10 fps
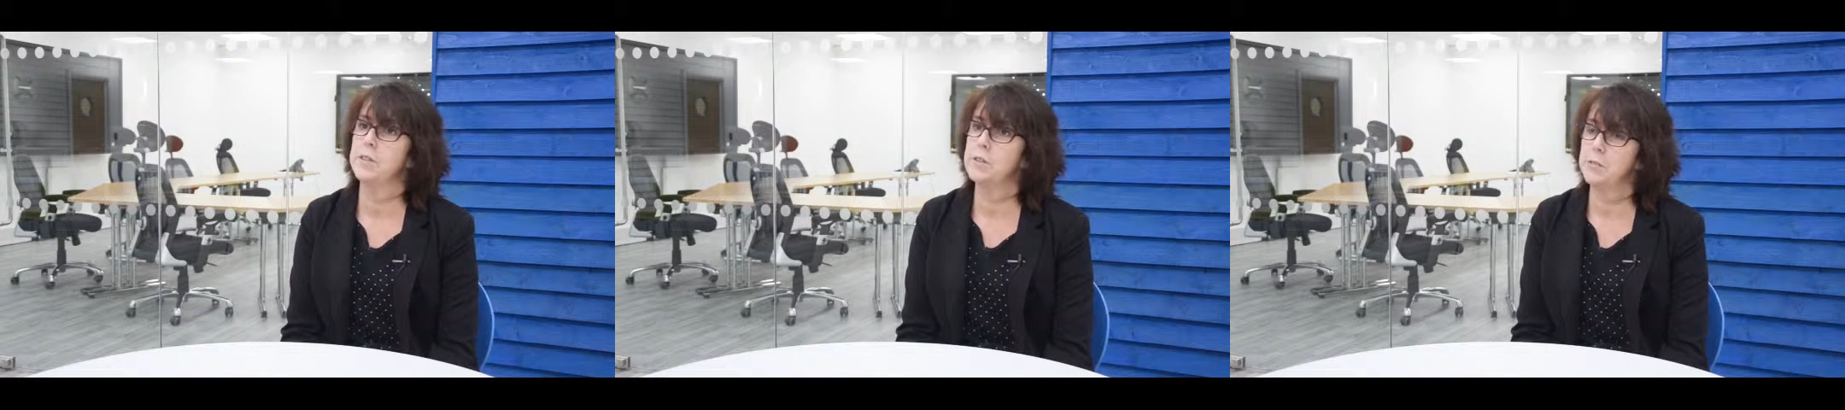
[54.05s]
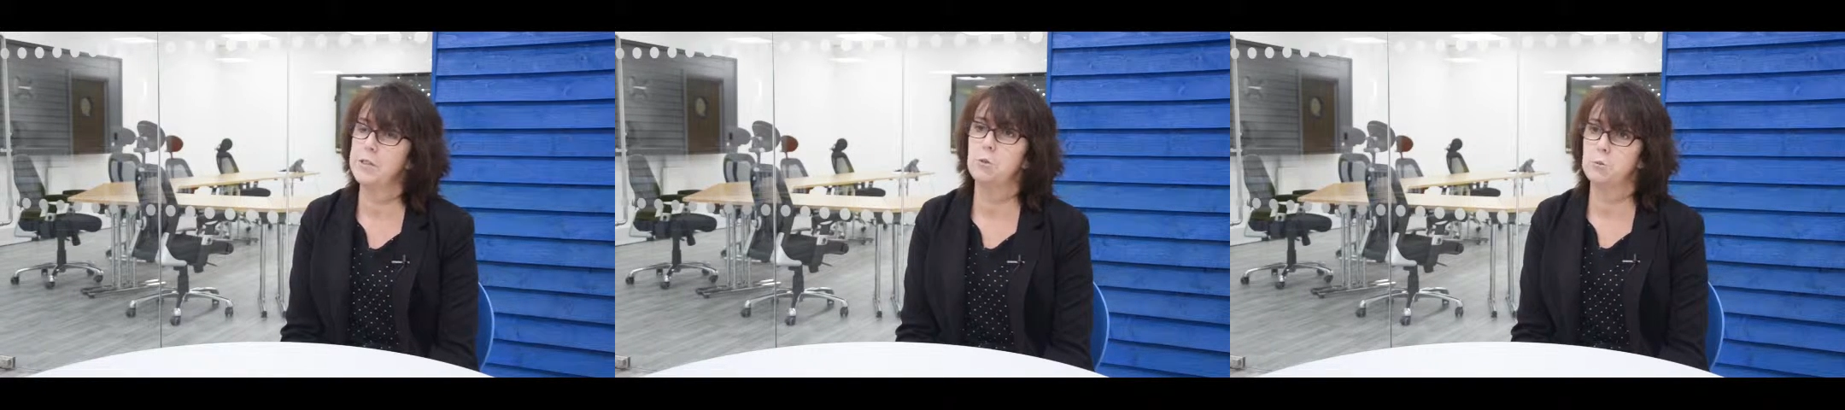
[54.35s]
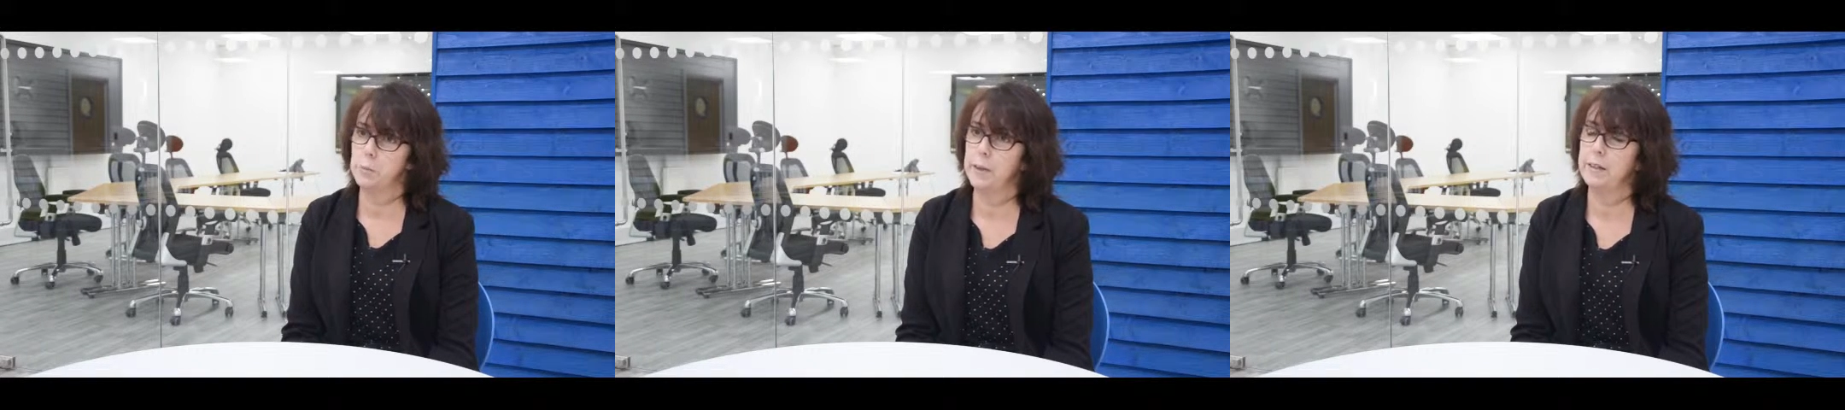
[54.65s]
individual
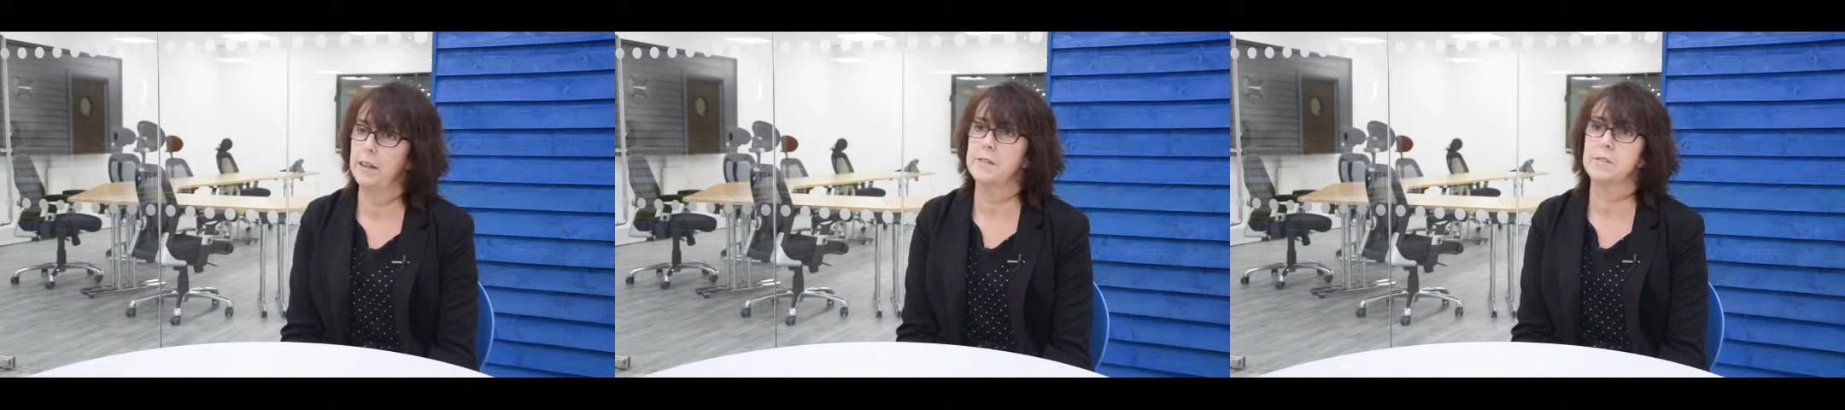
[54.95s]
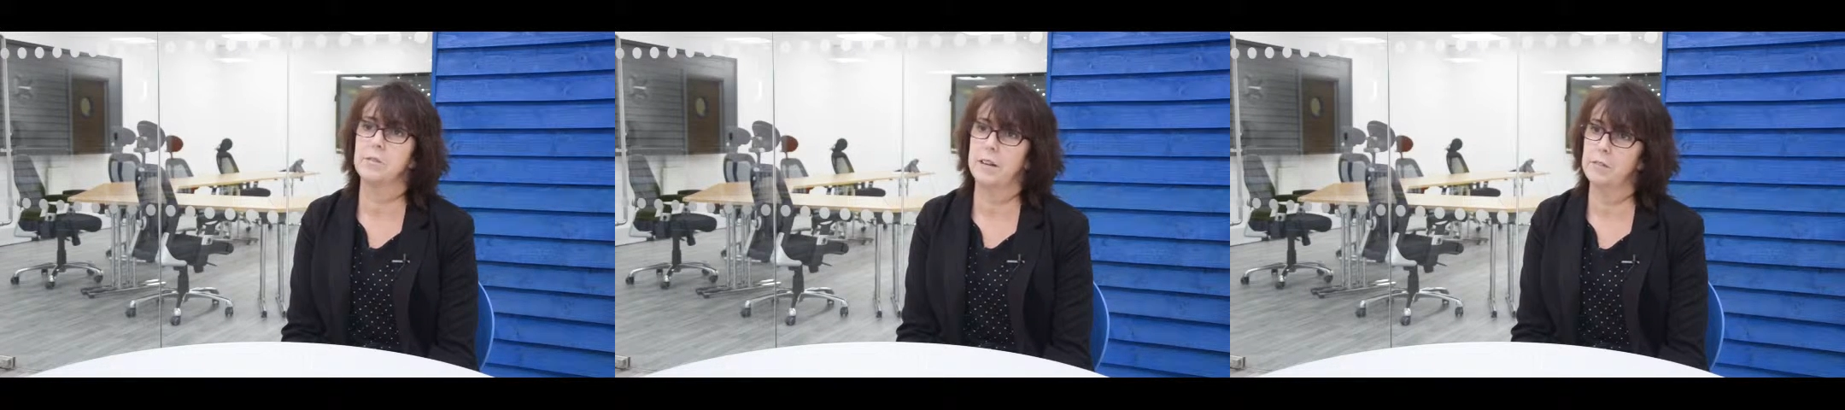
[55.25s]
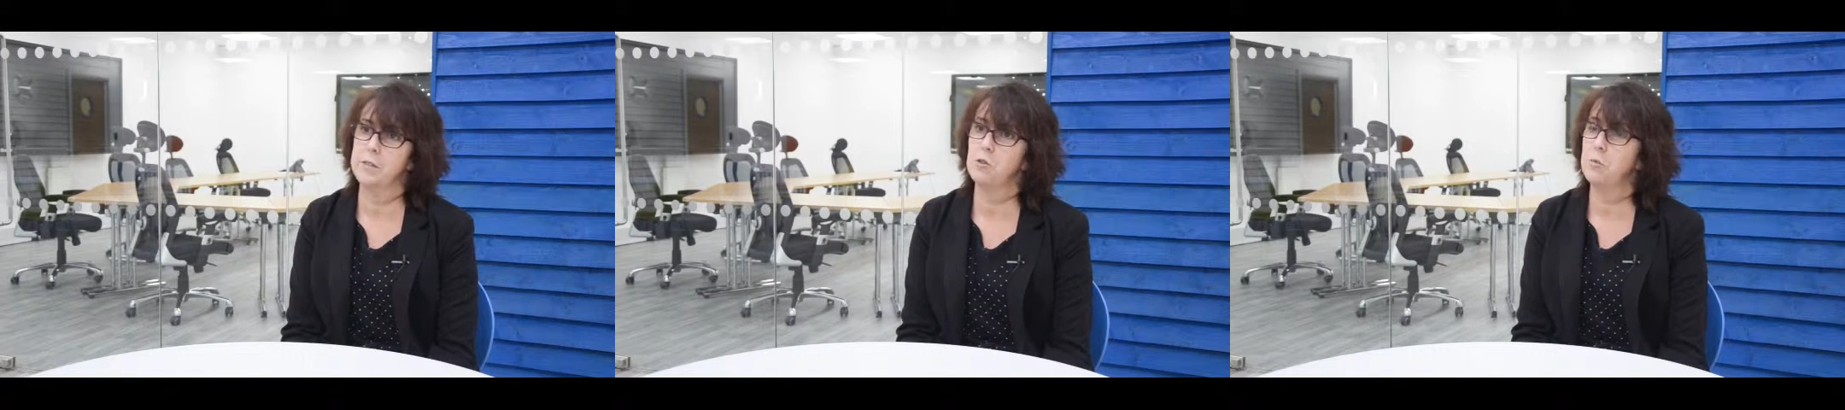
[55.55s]
women and
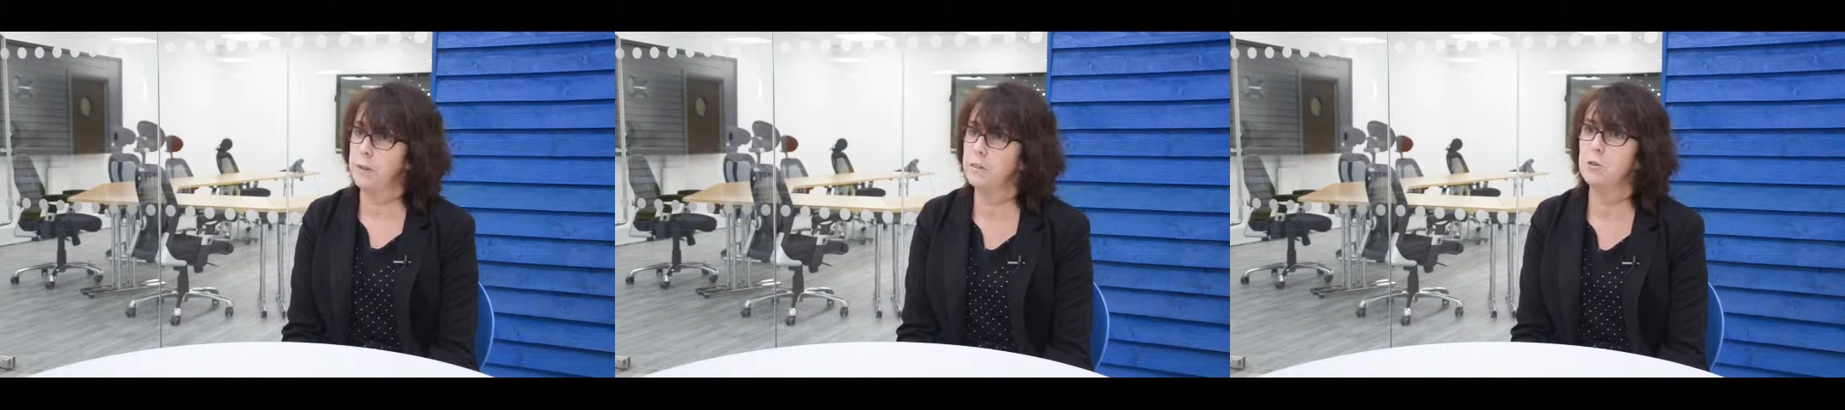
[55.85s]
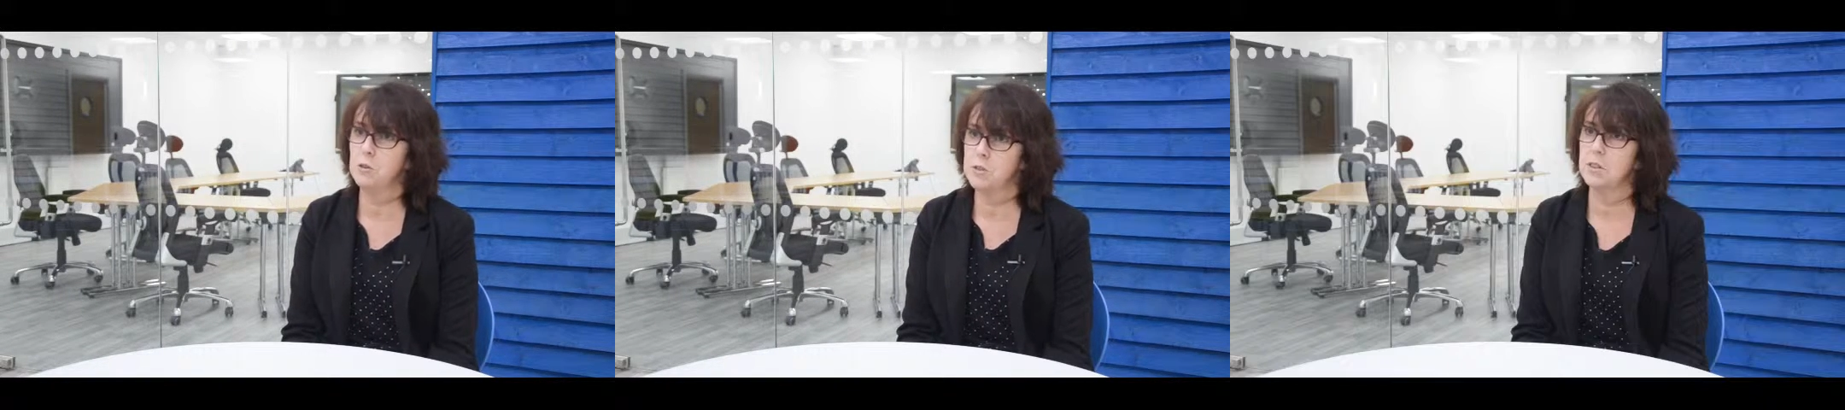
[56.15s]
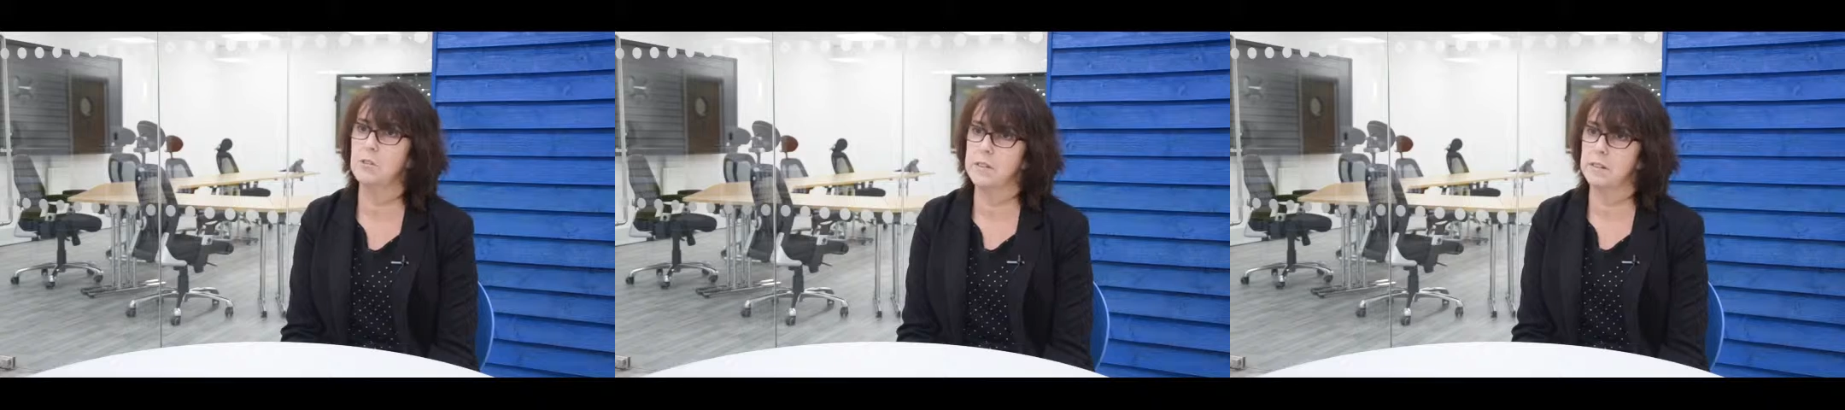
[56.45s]
survivors who've been through
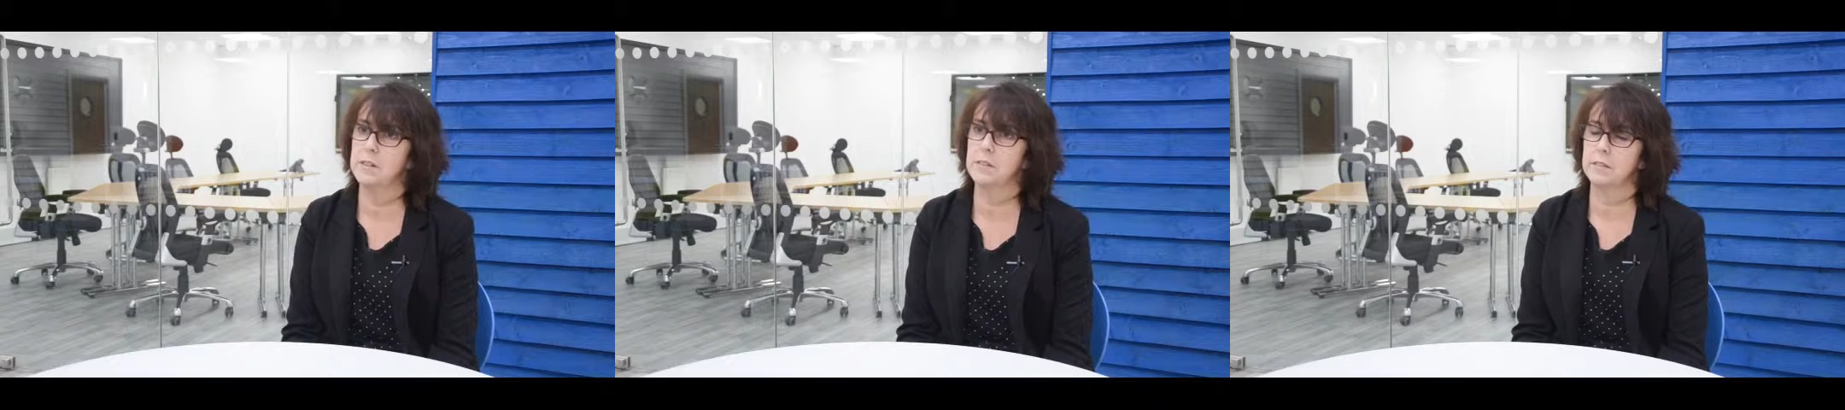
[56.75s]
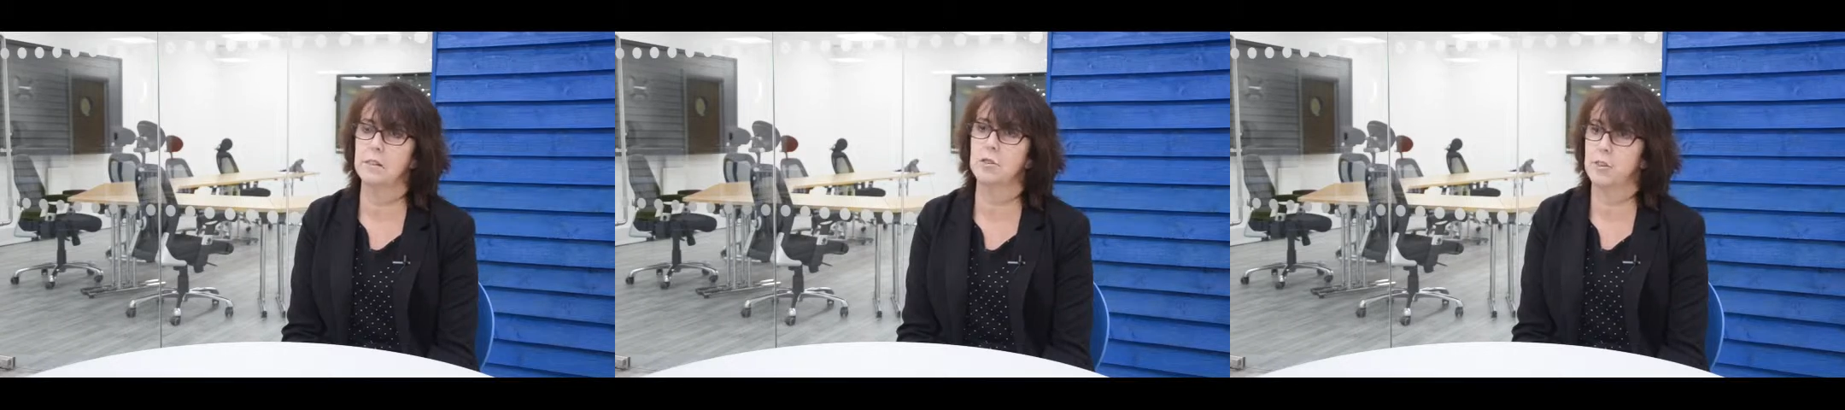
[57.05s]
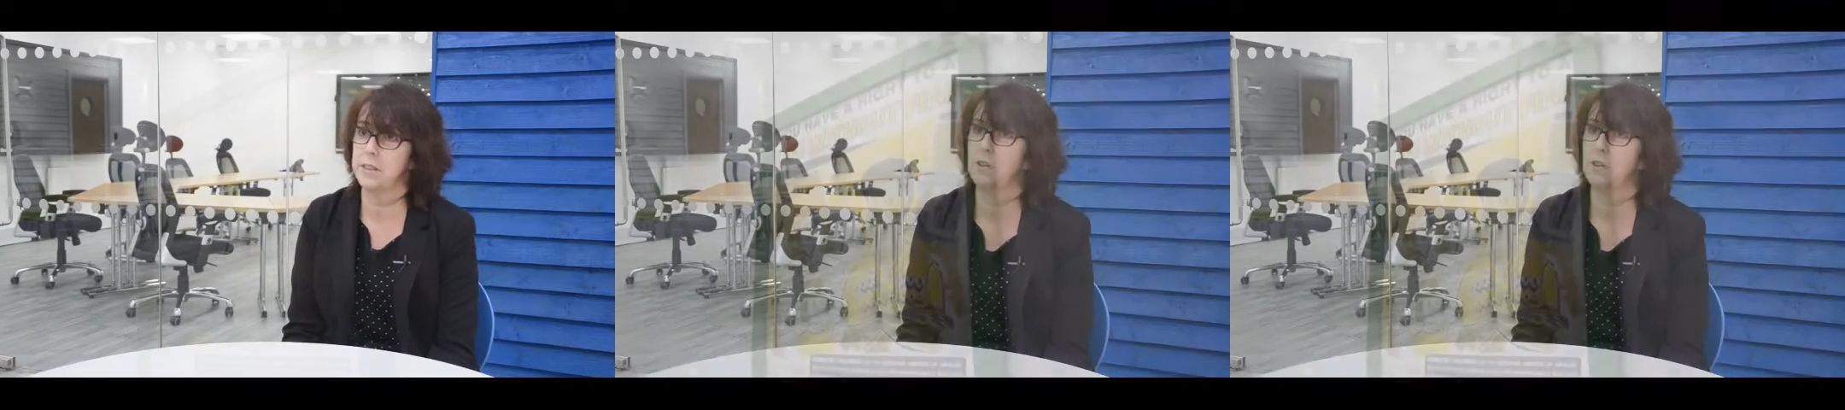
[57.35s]
services and try to